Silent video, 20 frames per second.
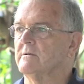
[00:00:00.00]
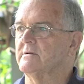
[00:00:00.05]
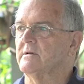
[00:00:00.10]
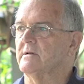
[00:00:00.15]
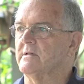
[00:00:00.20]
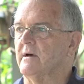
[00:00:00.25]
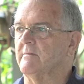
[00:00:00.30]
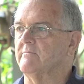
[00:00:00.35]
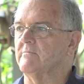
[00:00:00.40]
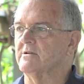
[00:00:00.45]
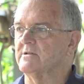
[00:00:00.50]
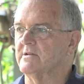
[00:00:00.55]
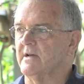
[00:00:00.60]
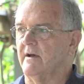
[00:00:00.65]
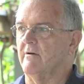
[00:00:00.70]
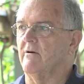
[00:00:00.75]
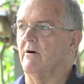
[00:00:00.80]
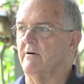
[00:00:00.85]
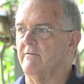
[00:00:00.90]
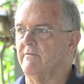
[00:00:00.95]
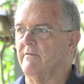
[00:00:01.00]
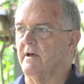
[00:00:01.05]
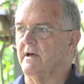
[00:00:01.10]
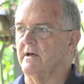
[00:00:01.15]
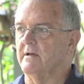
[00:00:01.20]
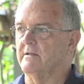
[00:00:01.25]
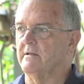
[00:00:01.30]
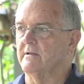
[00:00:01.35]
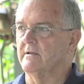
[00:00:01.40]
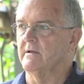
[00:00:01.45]
So that was how I
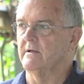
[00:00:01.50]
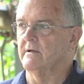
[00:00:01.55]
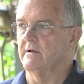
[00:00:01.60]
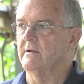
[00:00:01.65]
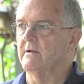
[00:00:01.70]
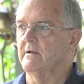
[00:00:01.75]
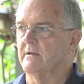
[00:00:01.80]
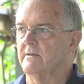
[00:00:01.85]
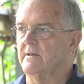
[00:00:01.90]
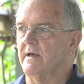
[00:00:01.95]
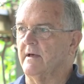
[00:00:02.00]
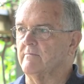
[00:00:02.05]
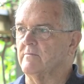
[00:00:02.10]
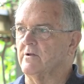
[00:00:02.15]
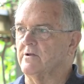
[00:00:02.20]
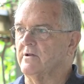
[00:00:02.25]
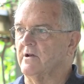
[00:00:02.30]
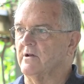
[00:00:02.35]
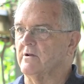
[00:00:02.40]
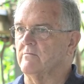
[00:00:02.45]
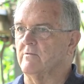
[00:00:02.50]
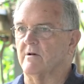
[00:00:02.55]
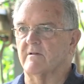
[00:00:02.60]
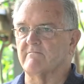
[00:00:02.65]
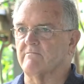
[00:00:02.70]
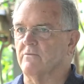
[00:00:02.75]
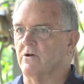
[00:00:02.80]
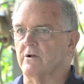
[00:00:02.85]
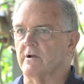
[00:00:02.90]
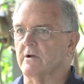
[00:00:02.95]
found them to deal
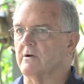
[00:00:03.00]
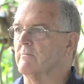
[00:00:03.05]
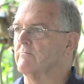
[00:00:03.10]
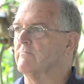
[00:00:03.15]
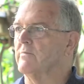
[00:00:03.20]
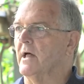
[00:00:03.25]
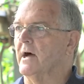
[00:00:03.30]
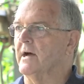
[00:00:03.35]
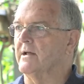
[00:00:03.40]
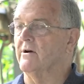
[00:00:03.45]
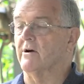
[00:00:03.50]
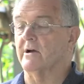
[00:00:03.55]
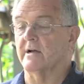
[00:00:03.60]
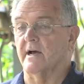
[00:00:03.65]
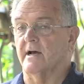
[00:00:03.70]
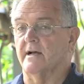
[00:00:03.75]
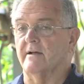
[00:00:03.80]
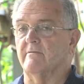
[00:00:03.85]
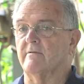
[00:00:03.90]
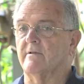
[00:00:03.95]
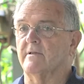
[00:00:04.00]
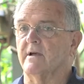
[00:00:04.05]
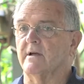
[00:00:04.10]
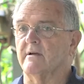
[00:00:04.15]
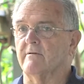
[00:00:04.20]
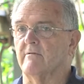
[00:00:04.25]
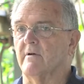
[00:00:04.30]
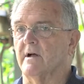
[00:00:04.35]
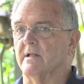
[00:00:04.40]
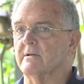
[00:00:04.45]
with. Not a complaint. I can't even
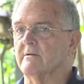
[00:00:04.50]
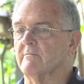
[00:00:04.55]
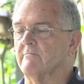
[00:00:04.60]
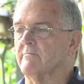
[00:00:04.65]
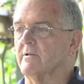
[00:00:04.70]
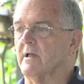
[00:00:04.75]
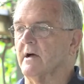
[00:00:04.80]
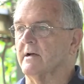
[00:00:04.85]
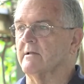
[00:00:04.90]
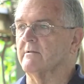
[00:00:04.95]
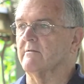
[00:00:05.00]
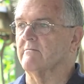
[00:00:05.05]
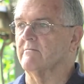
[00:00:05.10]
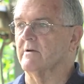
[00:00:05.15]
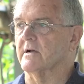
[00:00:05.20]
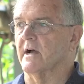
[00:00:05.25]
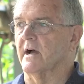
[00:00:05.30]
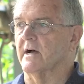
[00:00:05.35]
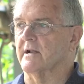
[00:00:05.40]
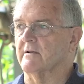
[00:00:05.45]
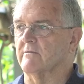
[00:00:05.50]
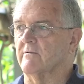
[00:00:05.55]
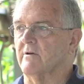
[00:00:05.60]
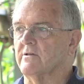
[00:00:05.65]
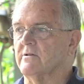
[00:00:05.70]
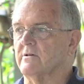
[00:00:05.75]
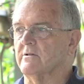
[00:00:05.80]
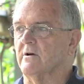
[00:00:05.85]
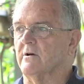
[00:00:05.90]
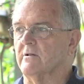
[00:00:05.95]
think of one complaint regarding
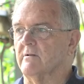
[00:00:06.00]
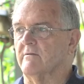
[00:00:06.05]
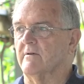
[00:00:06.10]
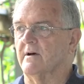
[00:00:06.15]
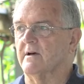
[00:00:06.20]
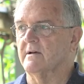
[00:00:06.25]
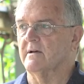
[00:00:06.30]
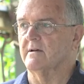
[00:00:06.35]
Rich and Oliver.